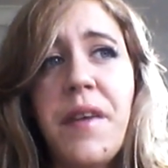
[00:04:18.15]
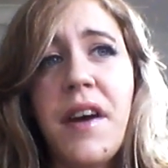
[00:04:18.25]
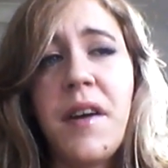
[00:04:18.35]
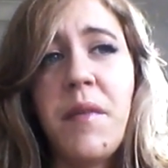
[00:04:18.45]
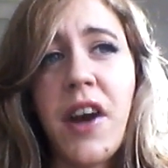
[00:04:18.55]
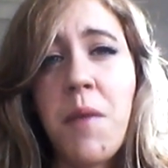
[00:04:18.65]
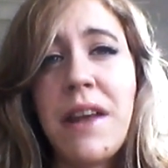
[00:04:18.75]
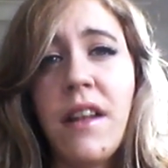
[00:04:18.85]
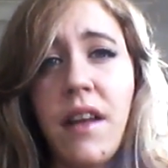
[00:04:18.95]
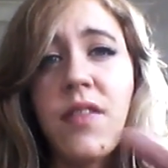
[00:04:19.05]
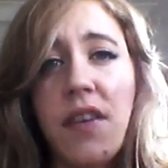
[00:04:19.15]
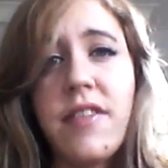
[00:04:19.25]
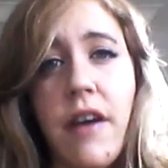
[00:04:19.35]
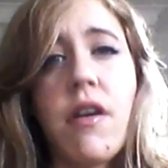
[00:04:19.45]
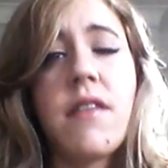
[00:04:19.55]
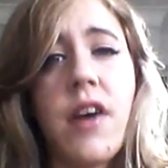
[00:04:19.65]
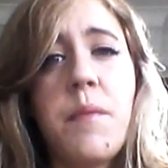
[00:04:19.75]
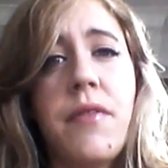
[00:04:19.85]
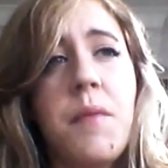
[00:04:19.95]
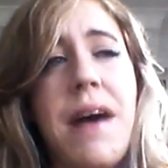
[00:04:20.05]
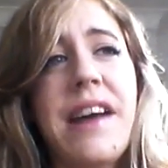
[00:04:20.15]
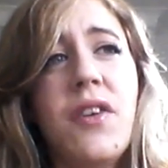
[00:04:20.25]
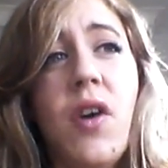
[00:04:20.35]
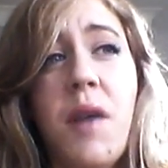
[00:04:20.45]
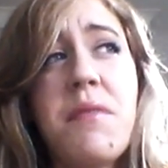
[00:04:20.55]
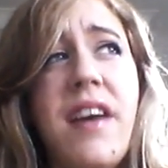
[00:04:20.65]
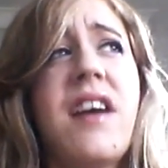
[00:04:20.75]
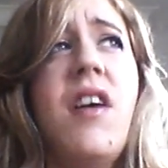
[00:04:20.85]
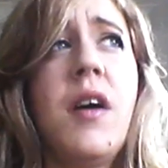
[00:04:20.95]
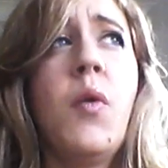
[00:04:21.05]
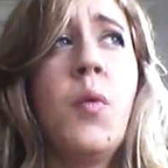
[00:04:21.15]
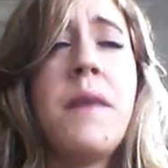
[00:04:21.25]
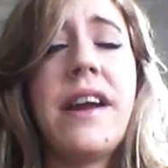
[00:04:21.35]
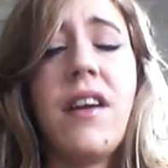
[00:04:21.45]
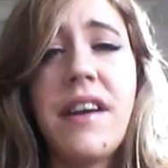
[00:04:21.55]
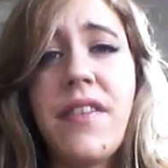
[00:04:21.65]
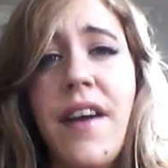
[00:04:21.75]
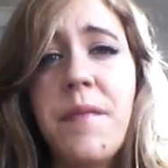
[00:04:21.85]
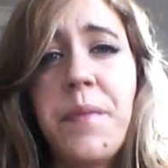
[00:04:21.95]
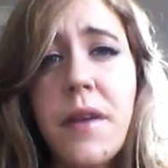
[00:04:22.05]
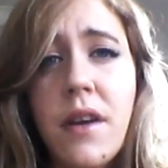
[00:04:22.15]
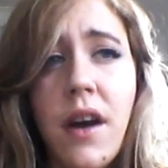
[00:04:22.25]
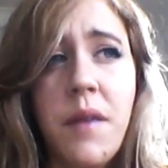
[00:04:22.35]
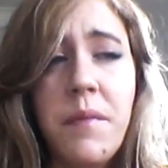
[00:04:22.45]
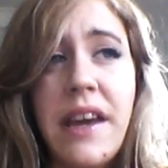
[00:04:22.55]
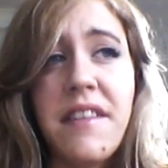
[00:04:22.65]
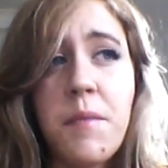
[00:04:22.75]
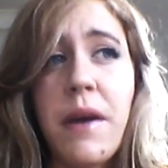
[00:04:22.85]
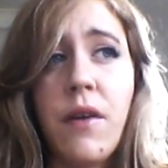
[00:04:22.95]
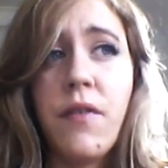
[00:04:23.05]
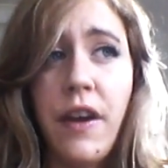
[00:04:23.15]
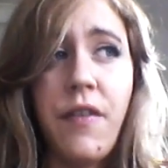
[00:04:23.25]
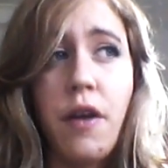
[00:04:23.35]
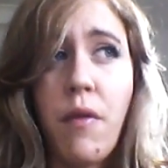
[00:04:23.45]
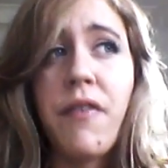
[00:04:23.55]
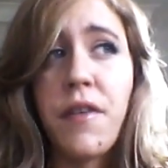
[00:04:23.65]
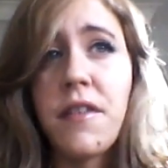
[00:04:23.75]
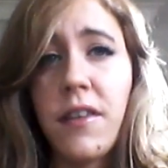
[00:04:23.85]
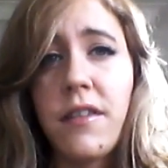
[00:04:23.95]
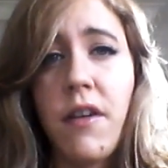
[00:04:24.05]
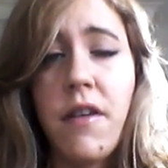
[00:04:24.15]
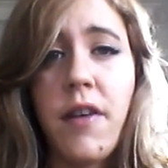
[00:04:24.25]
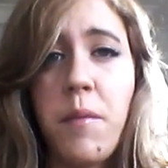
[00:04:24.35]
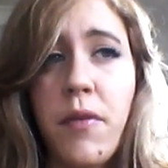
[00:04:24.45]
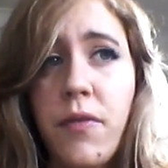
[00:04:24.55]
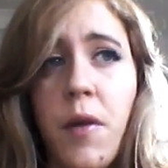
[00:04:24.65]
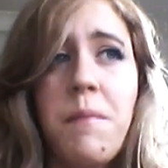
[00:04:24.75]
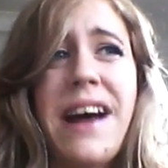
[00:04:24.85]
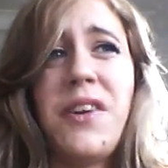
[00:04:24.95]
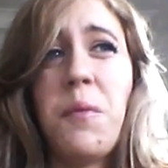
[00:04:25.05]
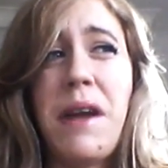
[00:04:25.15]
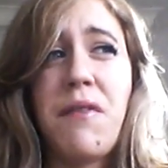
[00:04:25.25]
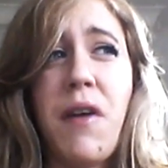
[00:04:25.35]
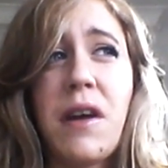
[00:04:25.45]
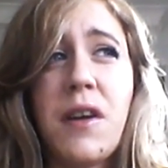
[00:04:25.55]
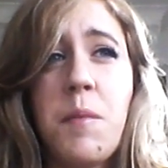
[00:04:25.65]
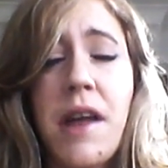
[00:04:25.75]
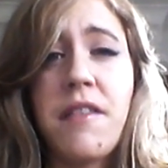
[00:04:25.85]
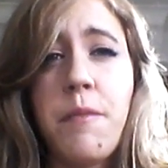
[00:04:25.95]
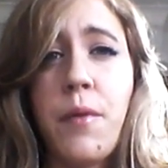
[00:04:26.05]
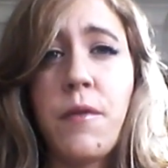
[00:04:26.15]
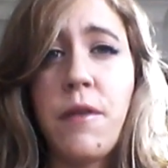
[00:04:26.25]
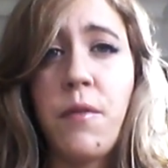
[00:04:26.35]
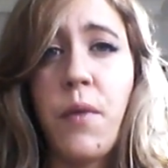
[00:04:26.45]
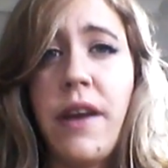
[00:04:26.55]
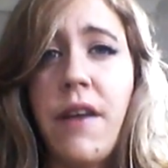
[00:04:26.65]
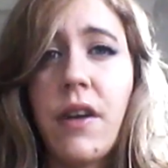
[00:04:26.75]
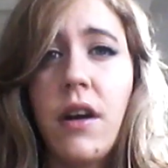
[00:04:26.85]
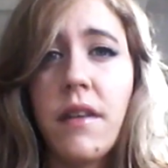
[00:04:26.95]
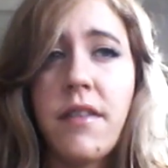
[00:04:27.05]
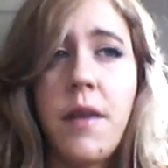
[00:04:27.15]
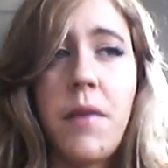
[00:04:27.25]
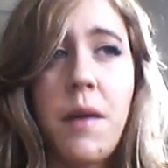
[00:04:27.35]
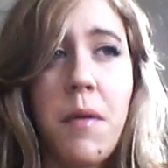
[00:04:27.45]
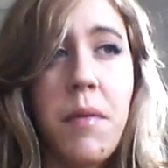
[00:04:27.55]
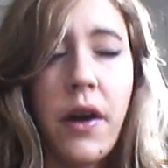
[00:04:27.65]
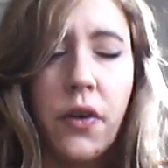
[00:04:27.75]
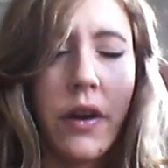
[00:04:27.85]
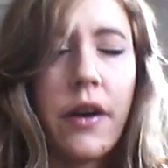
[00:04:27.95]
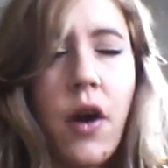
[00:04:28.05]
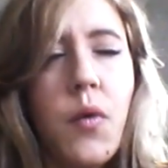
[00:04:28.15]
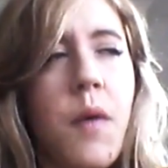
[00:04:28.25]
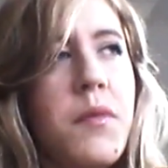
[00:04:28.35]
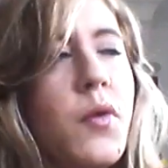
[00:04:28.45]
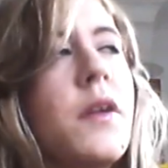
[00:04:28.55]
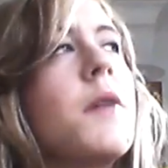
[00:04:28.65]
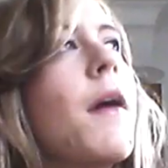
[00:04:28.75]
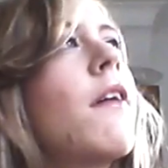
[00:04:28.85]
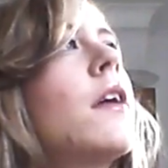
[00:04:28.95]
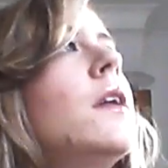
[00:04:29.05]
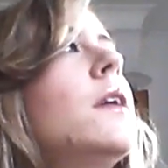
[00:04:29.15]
and I mean like the stereotype of a man, not I'm saying all men are like that. He's a bit of, if I reference the stereotype of a man not being very good at being supportive when you're having a hard time, blah, blah, blah, you're going to know who I'm talking about.